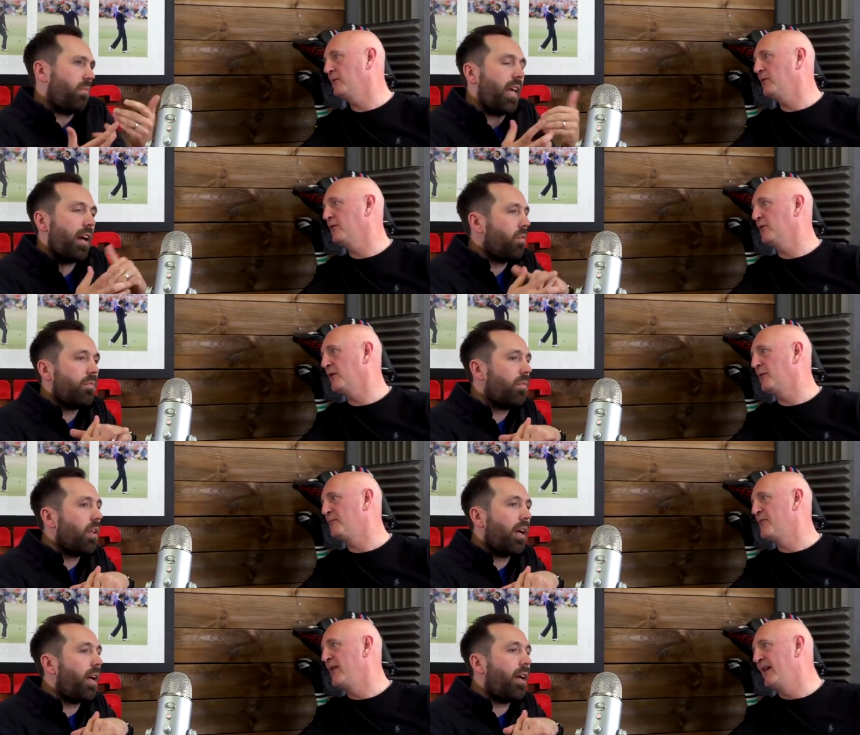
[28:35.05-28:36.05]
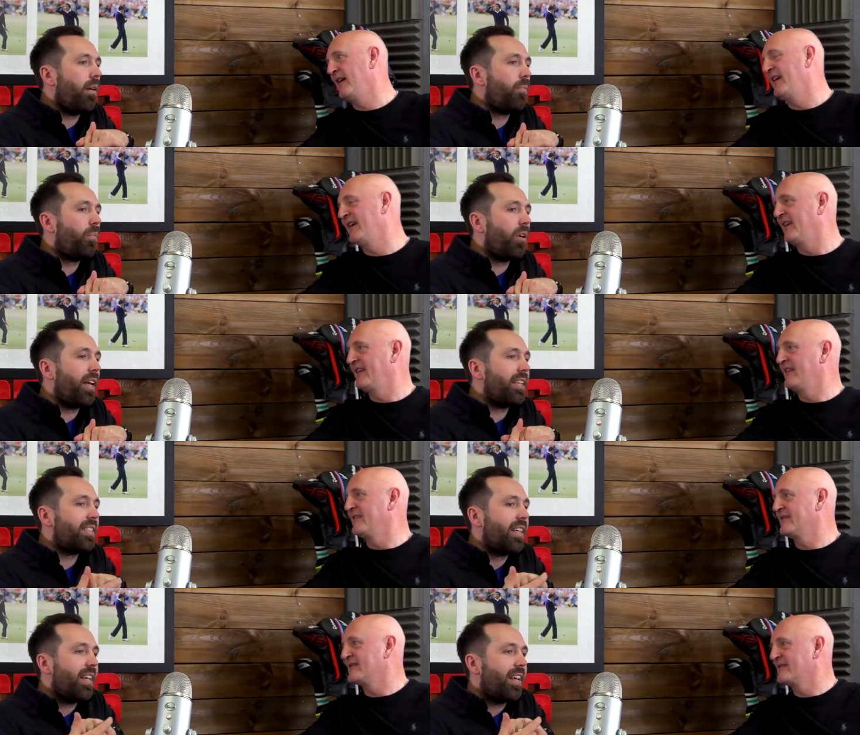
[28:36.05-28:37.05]
Speaker 1: It's moved yeah. a lot. Uh, but
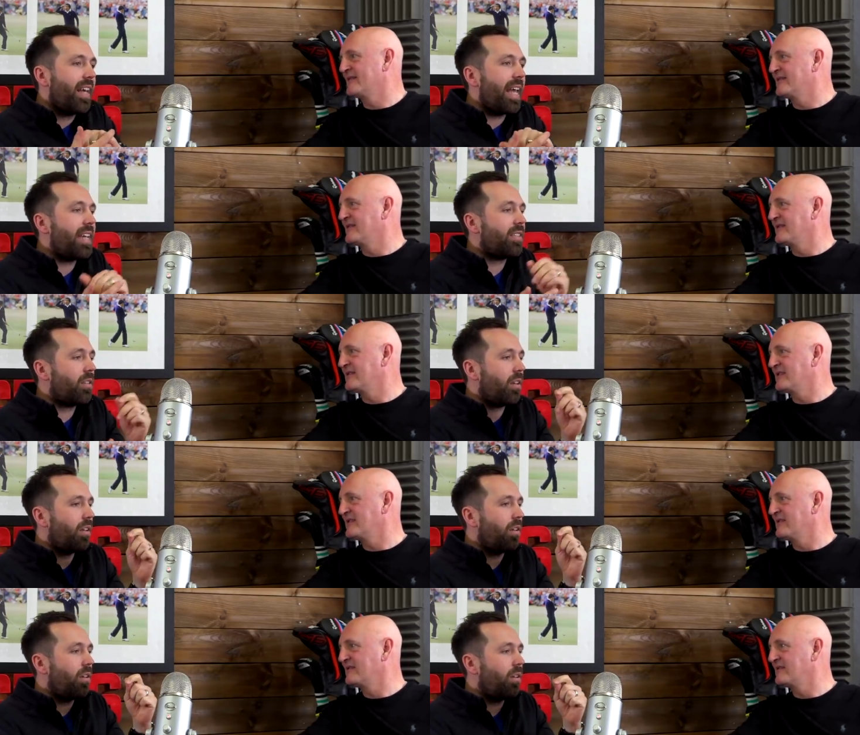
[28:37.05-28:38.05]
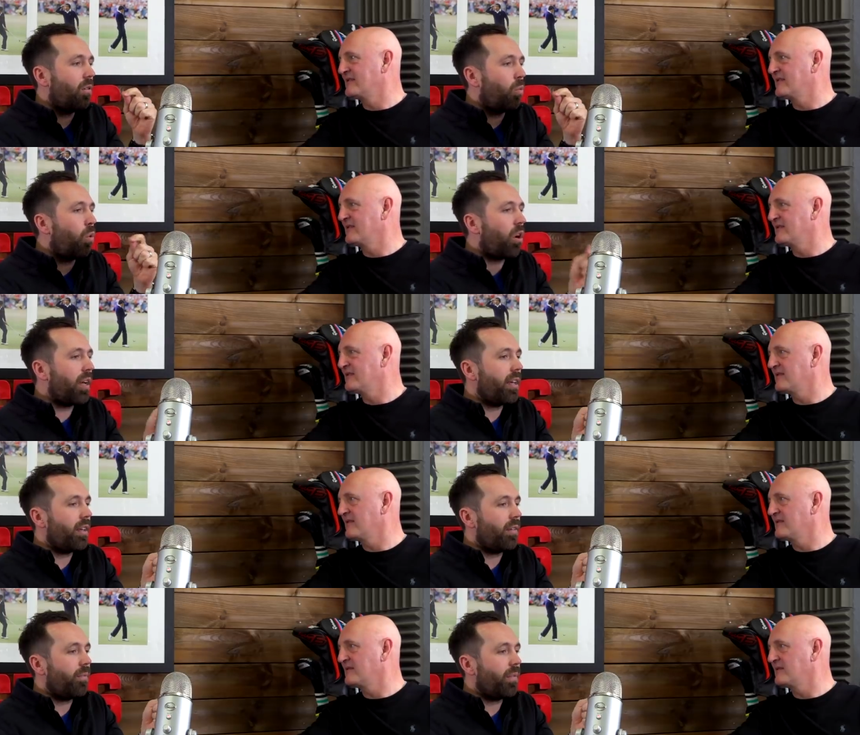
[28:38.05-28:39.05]
it's it's what
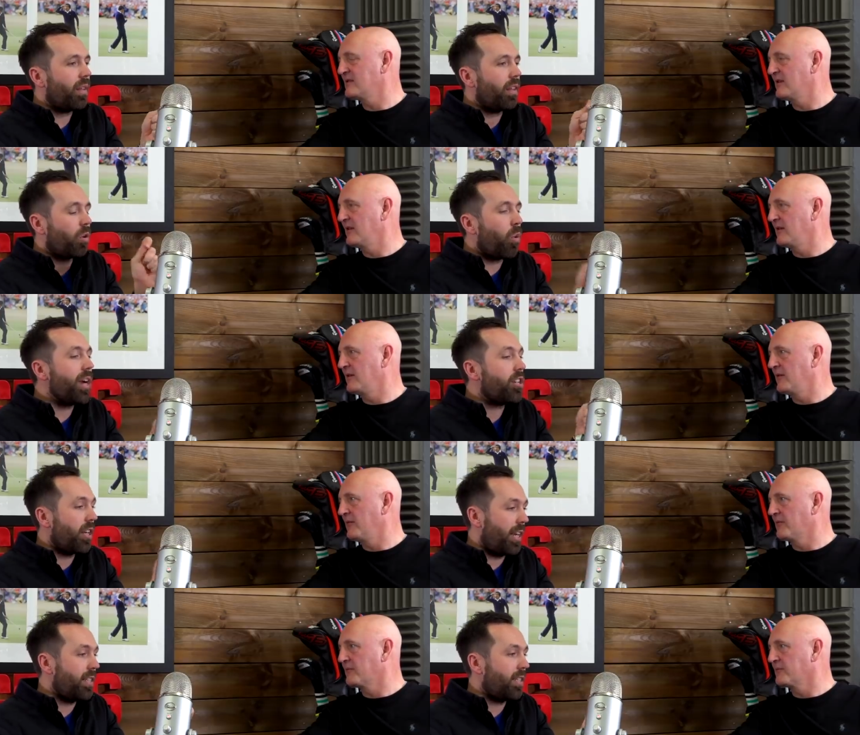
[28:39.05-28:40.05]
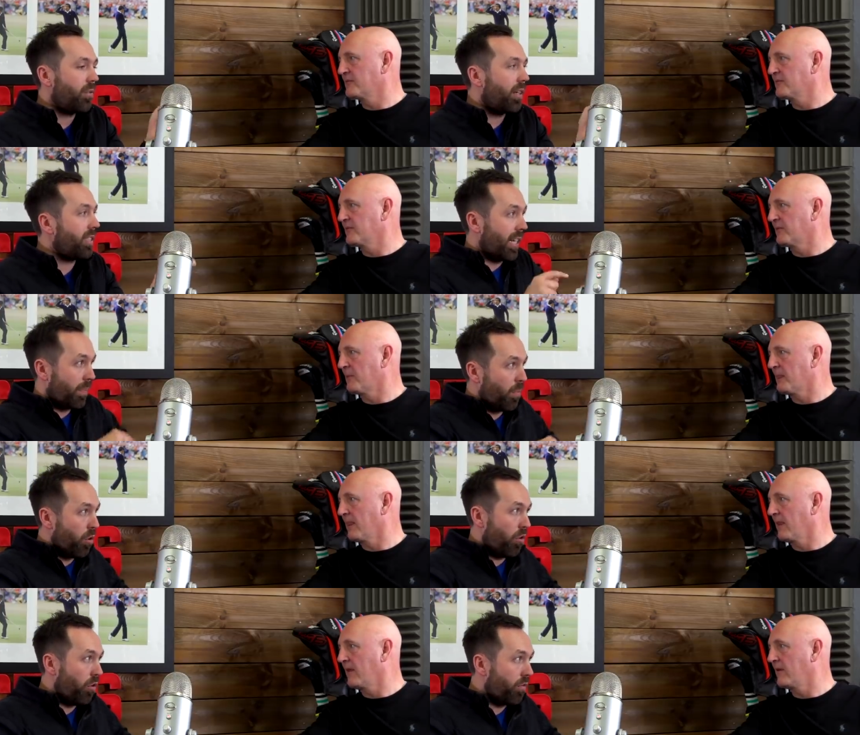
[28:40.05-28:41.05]
the question is. So I'd say it's
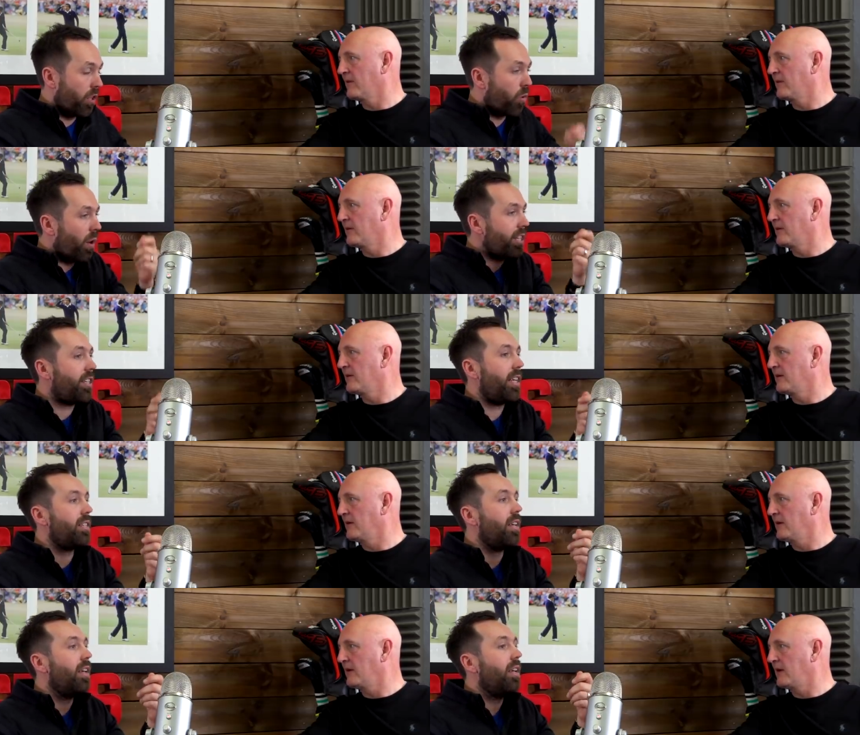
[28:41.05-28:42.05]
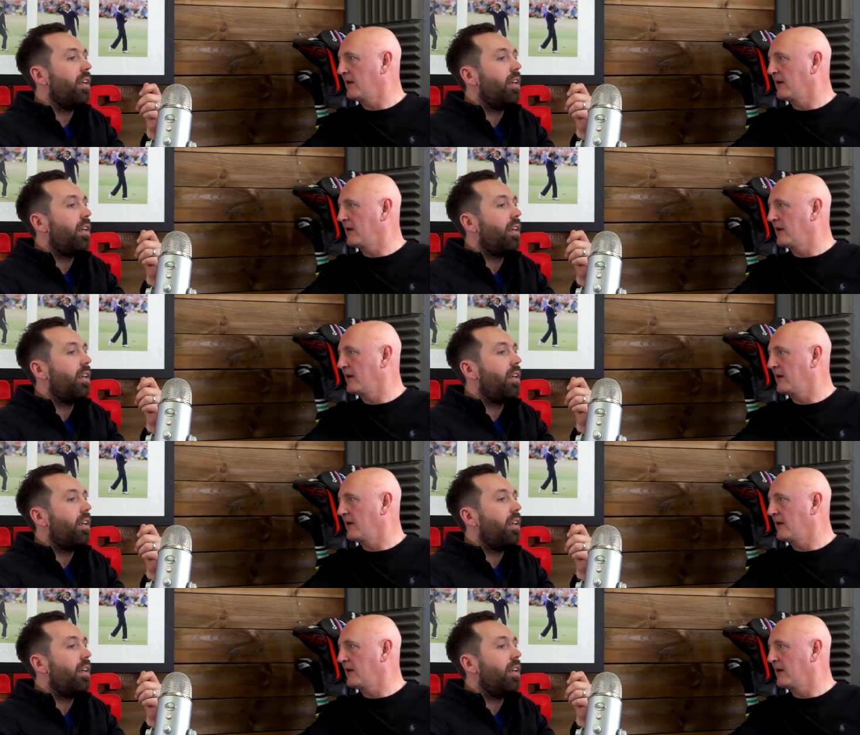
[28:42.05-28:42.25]
moved. The question is,